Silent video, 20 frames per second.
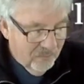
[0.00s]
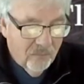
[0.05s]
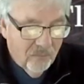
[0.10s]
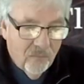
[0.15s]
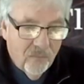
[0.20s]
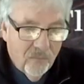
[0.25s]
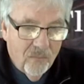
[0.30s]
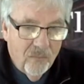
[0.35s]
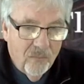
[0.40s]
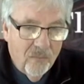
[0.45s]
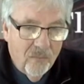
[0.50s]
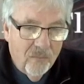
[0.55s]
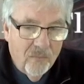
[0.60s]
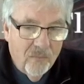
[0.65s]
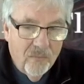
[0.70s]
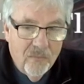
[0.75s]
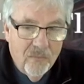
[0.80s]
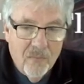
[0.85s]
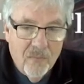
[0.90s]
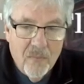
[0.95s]

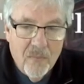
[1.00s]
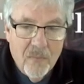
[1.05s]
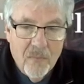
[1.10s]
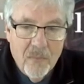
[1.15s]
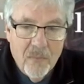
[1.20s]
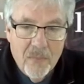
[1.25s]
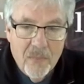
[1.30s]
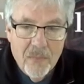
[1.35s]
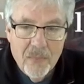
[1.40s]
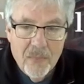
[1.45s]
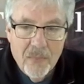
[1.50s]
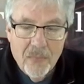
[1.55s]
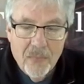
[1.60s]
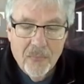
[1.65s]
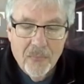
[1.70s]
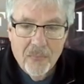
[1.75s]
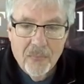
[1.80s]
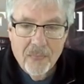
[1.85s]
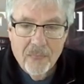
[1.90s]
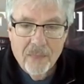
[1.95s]

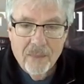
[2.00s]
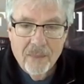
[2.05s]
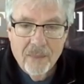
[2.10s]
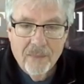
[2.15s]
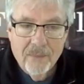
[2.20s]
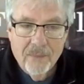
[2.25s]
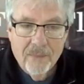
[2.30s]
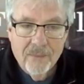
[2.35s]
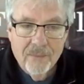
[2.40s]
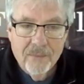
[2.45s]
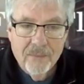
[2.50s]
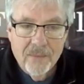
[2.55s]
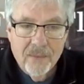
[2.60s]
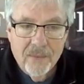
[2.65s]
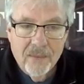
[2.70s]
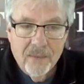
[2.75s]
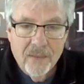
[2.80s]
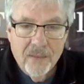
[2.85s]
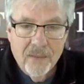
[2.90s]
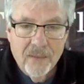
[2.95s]

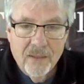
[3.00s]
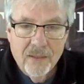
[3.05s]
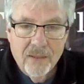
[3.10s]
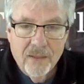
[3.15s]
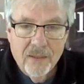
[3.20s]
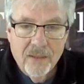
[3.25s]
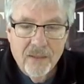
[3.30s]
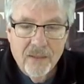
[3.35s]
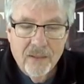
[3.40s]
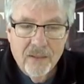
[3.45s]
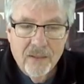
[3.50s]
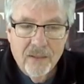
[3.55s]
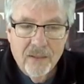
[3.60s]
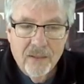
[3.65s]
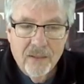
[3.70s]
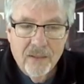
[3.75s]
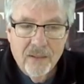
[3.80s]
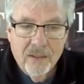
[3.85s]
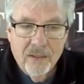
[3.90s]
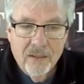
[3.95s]

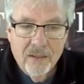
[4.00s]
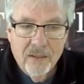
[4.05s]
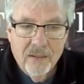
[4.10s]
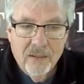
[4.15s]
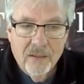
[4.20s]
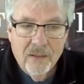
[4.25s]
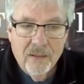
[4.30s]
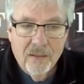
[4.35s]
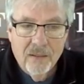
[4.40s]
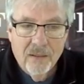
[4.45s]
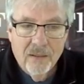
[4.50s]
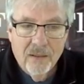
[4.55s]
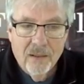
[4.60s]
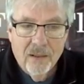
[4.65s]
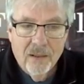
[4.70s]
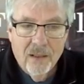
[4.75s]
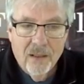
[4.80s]
(silent)